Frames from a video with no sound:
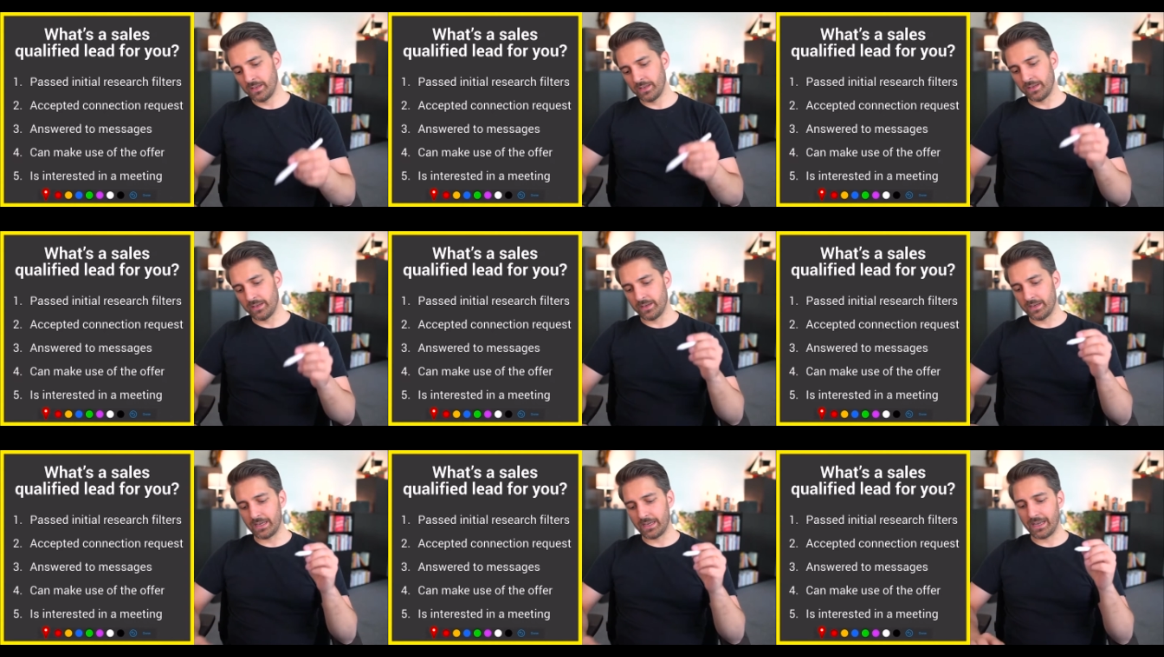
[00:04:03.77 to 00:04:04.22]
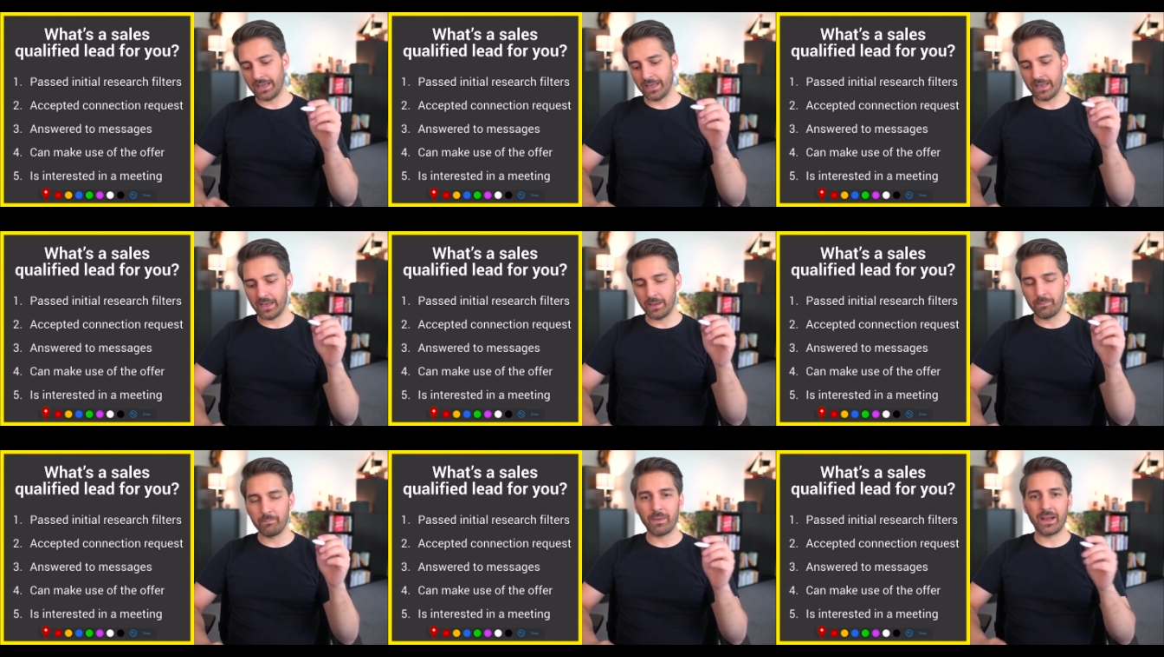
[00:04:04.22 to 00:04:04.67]
Yeah, I,
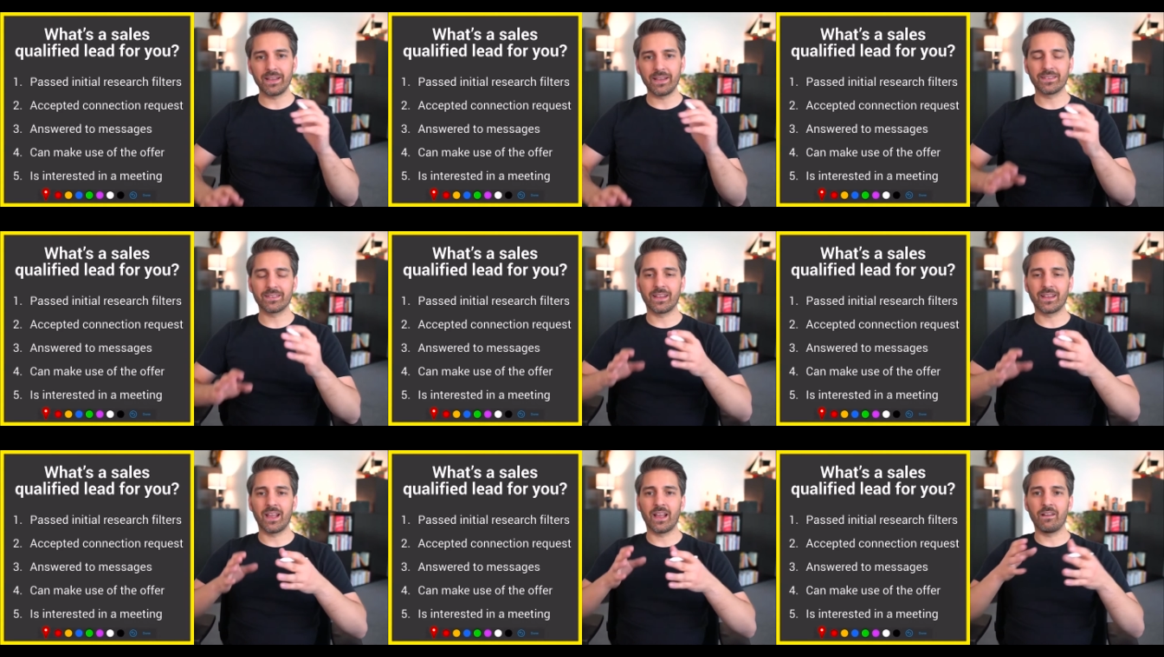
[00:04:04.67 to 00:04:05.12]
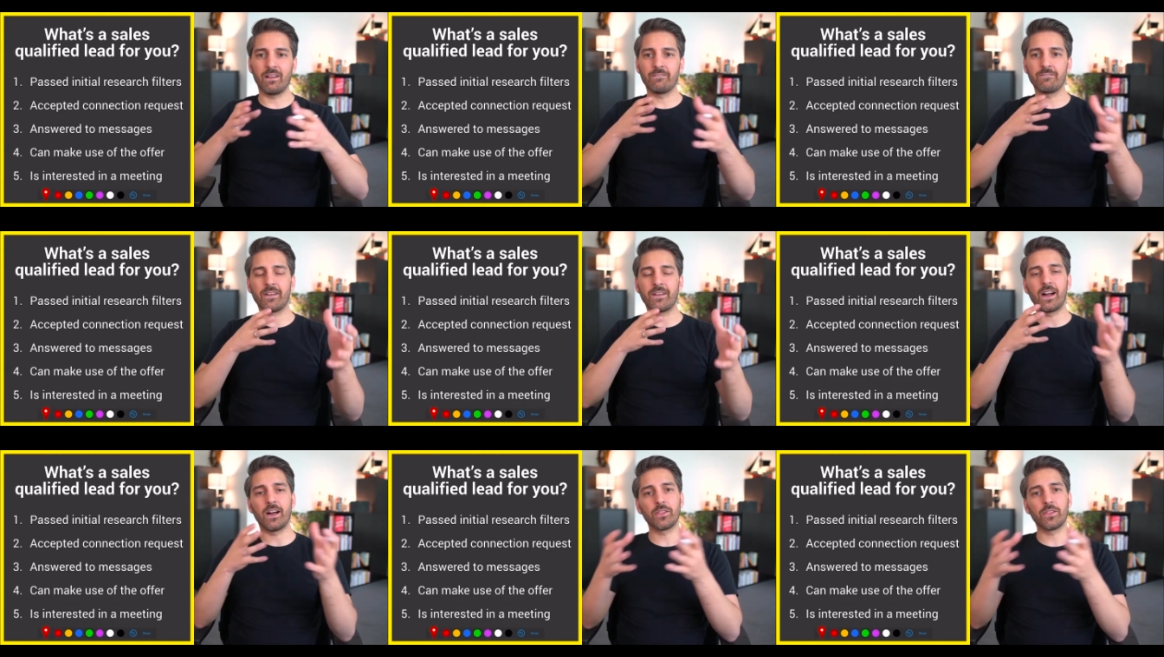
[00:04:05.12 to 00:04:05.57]
I might
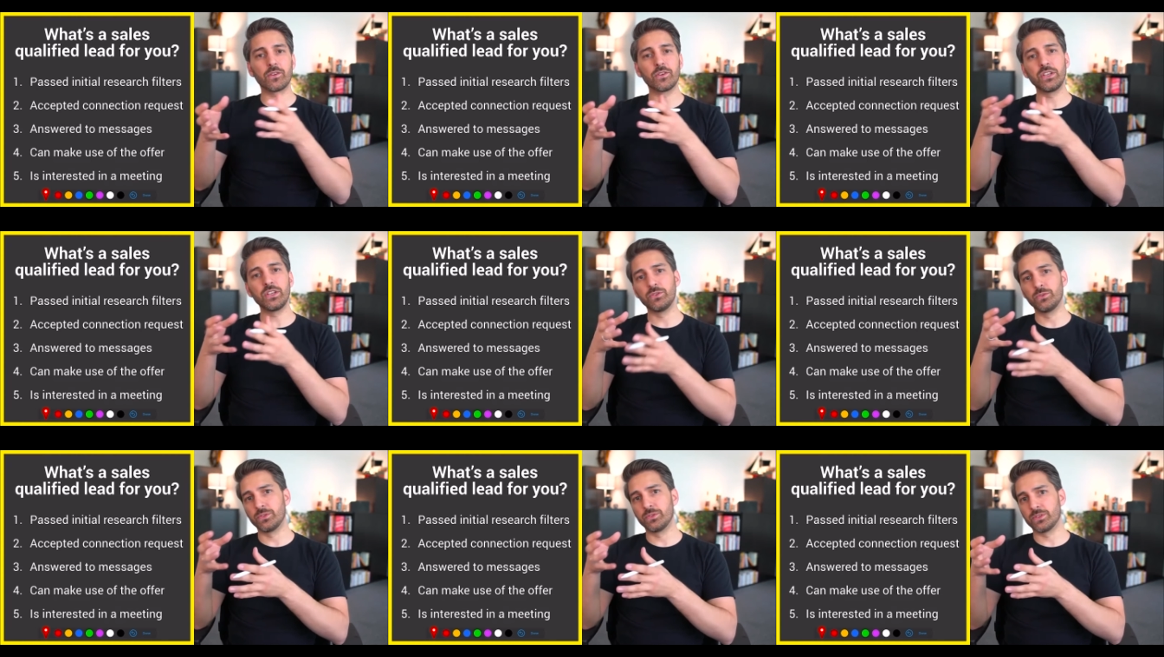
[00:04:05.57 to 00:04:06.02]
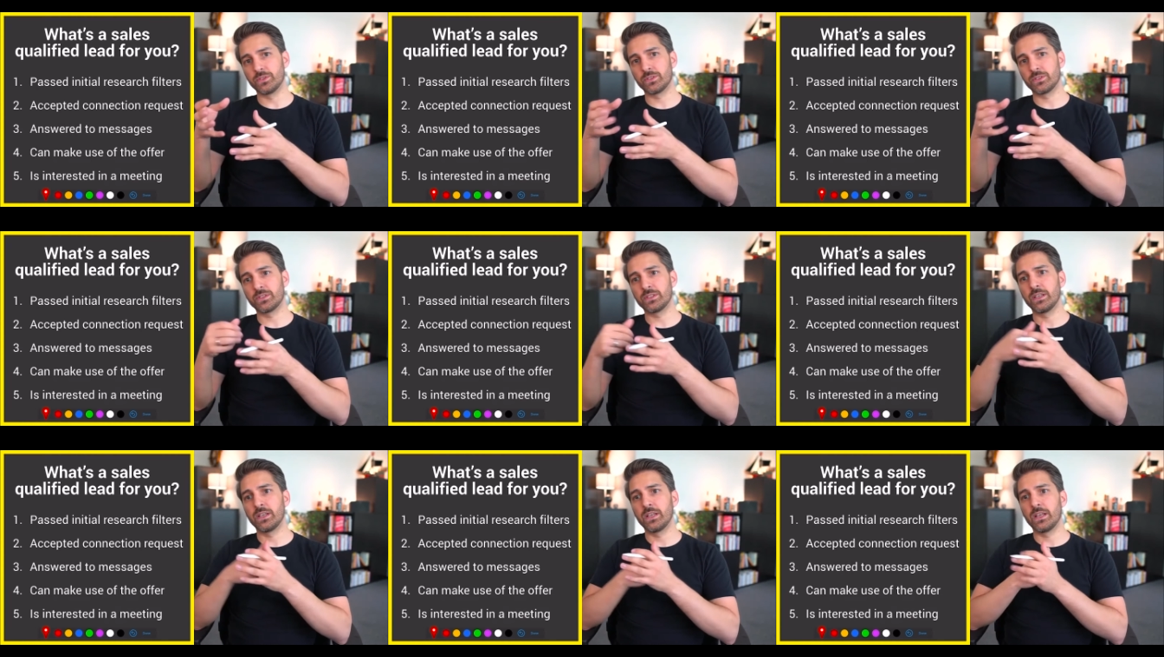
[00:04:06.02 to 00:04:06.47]
have other
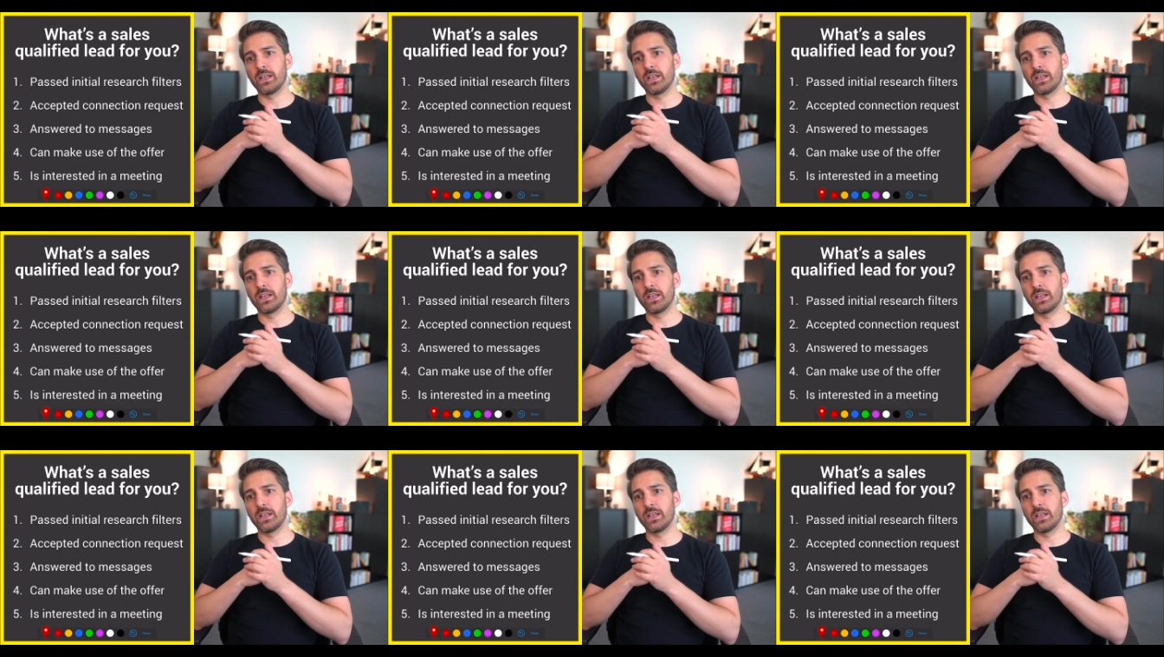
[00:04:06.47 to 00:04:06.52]
uses